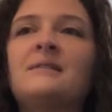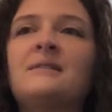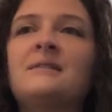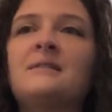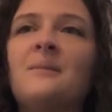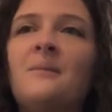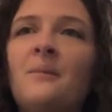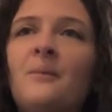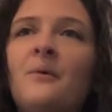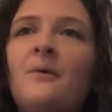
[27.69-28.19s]

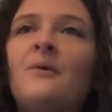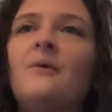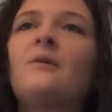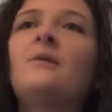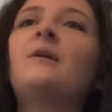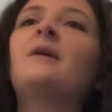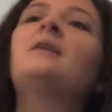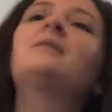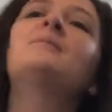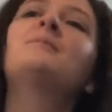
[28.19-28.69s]

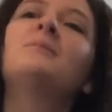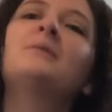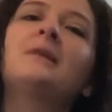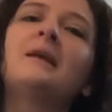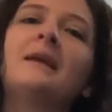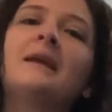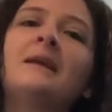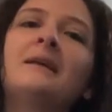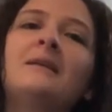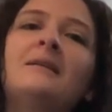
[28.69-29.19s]
simple and
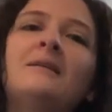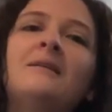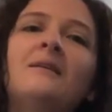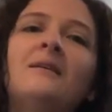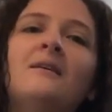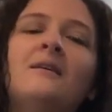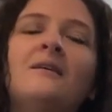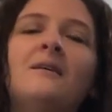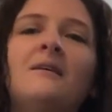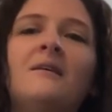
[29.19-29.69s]
plain
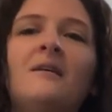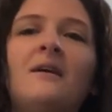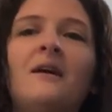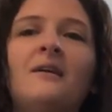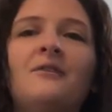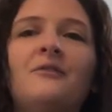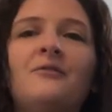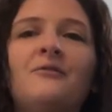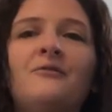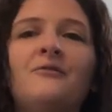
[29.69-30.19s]

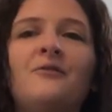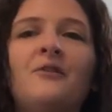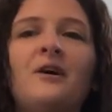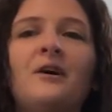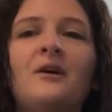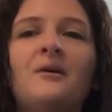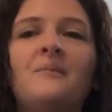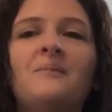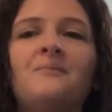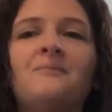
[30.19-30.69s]
kind of
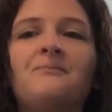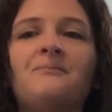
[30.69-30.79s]
um,